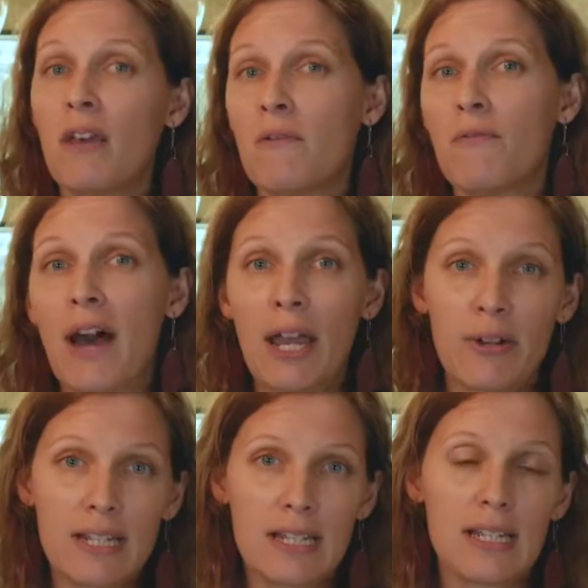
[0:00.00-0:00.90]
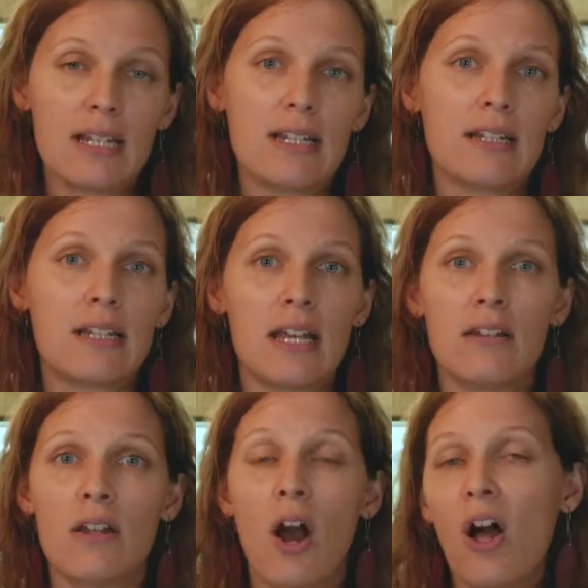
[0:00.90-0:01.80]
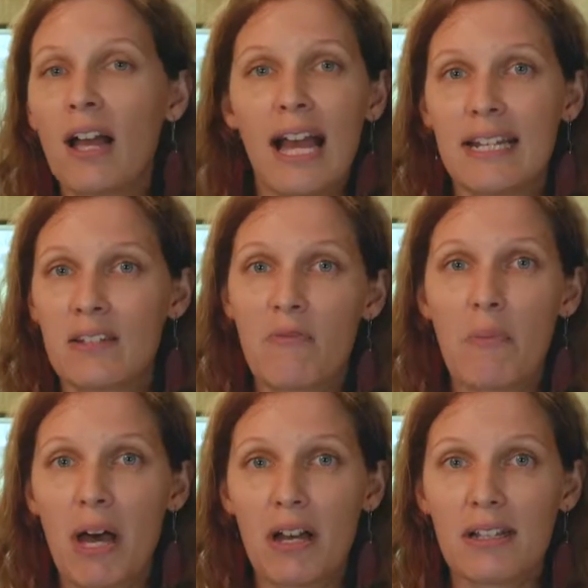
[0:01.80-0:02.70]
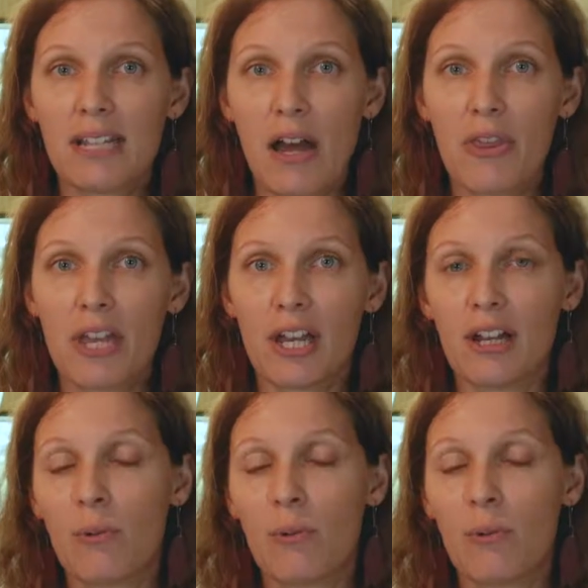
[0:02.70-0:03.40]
viruses and all kinds of bugs out there,